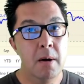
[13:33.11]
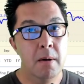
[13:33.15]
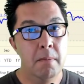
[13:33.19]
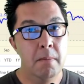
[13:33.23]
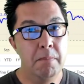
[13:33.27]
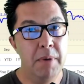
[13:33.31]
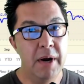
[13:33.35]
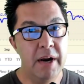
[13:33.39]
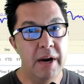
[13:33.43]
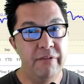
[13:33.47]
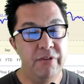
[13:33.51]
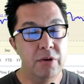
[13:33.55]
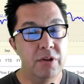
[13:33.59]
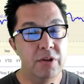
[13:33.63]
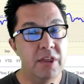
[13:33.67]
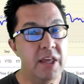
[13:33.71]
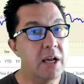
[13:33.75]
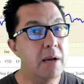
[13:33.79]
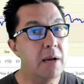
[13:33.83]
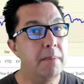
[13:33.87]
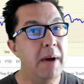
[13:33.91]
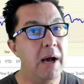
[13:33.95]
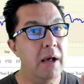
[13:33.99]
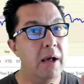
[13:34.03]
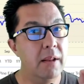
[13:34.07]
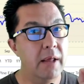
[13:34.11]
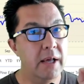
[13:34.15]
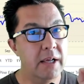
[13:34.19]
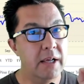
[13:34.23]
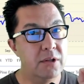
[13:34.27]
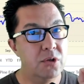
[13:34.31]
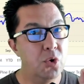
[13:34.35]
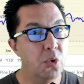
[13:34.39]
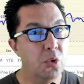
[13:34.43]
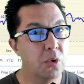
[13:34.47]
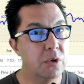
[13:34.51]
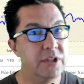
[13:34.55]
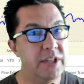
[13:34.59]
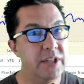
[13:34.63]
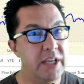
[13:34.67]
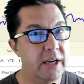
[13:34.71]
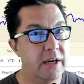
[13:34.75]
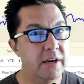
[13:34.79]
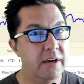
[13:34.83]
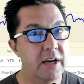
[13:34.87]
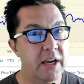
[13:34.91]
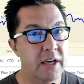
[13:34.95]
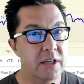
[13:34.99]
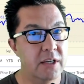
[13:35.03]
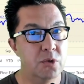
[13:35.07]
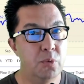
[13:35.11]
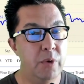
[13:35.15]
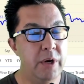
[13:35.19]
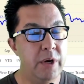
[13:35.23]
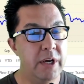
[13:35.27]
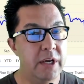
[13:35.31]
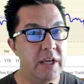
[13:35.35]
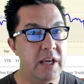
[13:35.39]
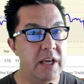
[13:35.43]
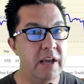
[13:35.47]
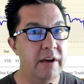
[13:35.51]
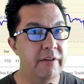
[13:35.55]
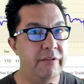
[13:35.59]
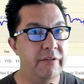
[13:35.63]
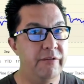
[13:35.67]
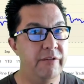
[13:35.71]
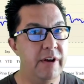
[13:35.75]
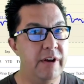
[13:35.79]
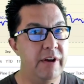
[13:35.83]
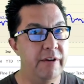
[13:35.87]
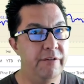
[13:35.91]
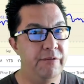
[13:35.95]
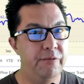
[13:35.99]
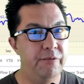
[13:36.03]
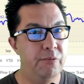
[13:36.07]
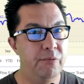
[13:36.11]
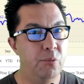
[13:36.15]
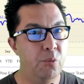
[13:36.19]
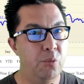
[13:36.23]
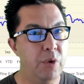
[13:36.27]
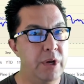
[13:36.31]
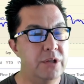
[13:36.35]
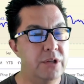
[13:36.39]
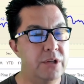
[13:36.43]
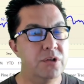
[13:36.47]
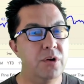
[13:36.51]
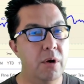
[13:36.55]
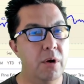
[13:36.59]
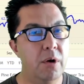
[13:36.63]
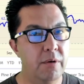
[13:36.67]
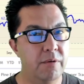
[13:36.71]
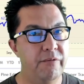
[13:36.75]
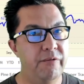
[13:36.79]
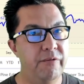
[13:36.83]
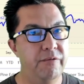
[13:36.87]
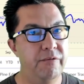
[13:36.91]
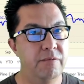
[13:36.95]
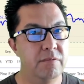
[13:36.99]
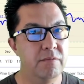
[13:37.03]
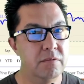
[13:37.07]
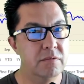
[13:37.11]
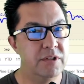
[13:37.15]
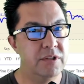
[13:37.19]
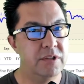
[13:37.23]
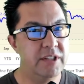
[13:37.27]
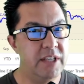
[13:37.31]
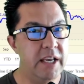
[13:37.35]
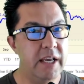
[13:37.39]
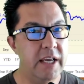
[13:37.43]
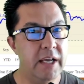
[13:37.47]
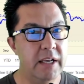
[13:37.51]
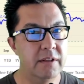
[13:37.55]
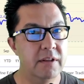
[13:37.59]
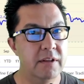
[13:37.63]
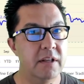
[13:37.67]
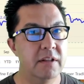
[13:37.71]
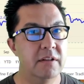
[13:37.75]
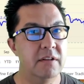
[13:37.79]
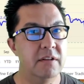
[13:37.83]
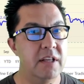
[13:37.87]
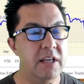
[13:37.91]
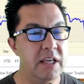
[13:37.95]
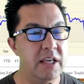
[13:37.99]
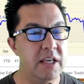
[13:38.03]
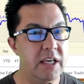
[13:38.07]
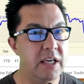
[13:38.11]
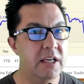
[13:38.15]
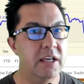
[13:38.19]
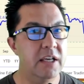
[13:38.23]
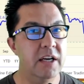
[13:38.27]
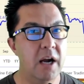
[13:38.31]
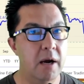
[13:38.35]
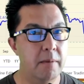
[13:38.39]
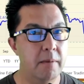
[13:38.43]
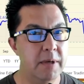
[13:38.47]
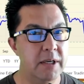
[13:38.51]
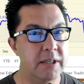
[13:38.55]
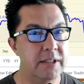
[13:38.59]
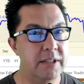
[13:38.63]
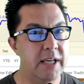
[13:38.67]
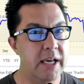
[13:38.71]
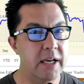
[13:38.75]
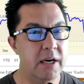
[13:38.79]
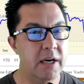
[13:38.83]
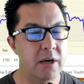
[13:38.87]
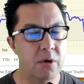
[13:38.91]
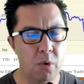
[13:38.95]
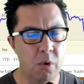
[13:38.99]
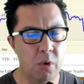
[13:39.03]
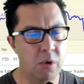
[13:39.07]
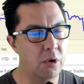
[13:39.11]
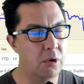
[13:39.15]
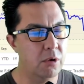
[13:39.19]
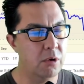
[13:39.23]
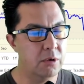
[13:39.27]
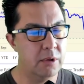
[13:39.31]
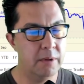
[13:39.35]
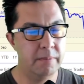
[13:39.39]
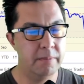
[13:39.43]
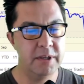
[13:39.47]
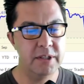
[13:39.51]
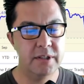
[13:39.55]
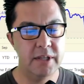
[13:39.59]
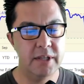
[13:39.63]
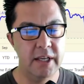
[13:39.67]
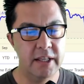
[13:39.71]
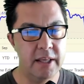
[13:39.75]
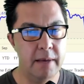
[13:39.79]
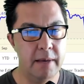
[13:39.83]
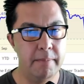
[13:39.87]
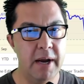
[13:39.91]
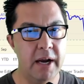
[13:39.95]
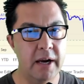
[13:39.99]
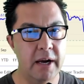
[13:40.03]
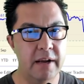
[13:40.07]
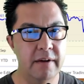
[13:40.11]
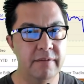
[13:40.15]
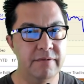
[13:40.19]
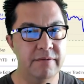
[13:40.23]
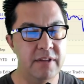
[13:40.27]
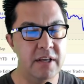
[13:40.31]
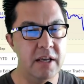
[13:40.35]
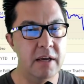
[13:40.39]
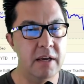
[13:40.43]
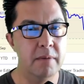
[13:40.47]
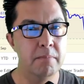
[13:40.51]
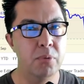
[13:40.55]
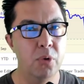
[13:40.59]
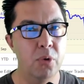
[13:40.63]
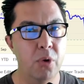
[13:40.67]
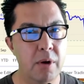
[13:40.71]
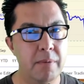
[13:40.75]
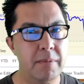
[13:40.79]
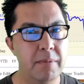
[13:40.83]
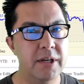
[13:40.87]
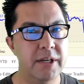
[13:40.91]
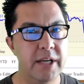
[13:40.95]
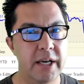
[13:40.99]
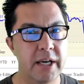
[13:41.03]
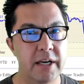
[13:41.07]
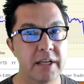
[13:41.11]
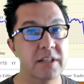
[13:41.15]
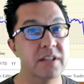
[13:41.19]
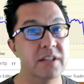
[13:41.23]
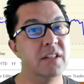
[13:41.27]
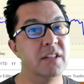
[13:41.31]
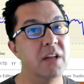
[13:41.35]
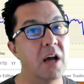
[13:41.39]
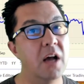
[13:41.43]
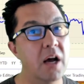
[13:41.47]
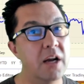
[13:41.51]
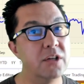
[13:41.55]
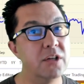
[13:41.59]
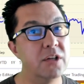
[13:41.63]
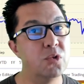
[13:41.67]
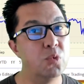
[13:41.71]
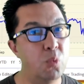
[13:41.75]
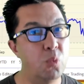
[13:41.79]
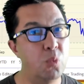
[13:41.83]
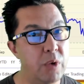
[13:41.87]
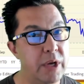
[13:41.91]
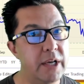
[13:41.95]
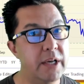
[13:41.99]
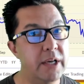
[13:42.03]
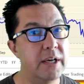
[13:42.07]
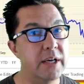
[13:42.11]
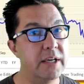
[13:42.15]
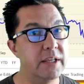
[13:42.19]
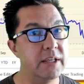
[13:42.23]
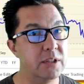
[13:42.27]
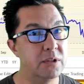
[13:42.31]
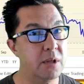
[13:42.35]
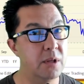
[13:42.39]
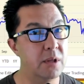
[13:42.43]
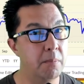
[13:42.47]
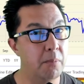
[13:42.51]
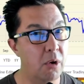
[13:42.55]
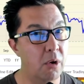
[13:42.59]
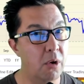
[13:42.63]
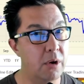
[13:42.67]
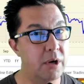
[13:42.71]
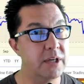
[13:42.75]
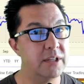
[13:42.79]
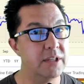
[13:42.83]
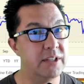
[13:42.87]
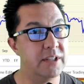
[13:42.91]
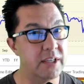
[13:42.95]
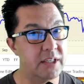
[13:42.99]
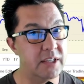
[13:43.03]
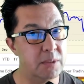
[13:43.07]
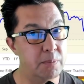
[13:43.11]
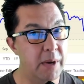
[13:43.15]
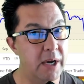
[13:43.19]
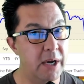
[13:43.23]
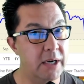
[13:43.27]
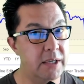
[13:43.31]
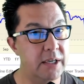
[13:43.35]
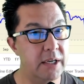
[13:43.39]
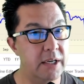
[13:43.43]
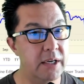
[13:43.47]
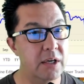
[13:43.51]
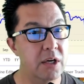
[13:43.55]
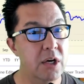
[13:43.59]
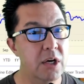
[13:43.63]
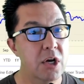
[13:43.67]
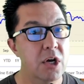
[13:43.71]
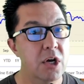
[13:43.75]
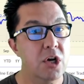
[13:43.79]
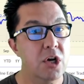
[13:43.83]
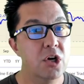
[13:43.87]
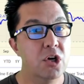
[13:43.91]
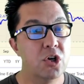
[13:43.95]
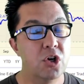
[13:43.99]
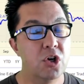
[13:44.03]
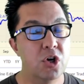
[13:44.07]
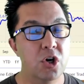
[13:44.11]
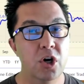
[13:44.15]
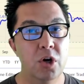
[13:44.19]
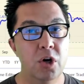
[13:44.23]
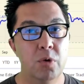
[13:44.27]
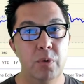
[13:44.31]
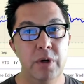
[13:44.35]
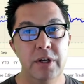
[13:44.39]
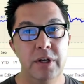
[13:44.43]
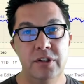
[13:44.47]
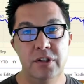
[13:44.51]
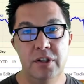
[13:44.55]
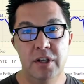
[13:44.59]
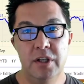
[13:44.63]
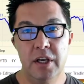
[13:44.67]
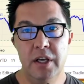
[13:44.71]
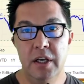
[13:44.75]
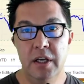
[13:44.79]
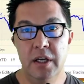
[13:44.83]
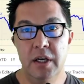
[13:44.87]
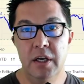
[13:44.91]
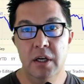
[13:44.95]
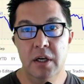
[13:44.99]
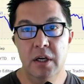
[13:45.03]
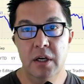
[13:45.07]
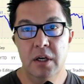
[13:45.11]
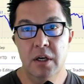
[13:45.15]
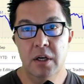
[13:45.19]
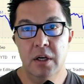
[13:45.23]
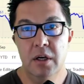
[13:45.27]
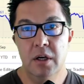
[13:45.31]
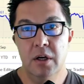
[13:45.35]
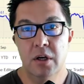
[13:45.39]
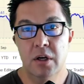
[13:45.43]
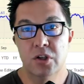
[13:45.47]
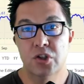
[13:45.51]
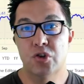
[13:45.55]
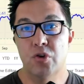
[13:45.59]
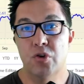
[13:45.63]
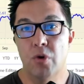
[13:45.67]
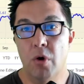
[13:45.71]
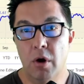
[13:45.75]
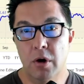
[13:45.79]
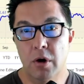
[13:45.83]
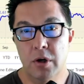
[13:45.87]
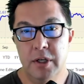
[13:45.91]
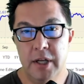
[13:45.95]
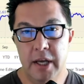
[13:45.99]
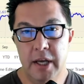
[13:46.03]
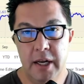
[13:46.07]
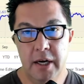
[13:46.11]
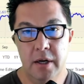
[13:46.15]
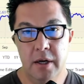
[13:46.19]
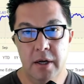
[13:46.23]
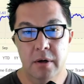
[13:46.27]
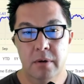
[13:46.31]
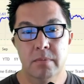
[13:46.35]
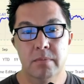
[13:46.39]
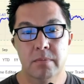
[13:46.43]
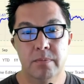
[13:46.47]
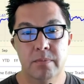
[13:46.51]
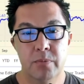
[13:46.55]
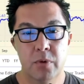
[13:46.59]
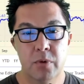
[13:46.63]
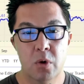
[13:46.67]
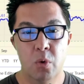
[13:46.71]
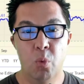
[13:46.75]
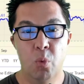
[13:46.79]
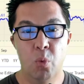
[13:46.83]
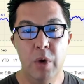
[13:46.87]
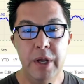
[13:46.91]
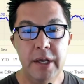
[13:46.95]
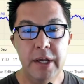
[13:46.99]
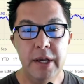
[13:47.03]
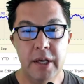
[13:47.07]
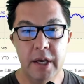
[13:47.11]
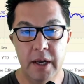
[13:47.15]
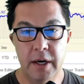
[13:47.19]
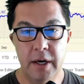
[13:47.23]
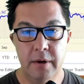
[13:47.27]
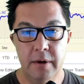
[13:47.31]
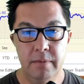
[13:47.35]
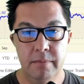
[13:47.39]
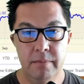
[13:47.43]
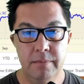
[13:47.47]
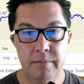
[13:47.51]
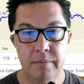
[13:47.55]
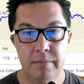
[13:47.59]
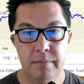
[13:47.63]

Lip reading: But if you think about towards the end of next week, if we start seeing that the economic data, or let me take that back, if the employment data is not as weak as the market is expecting, could we see strong data weaken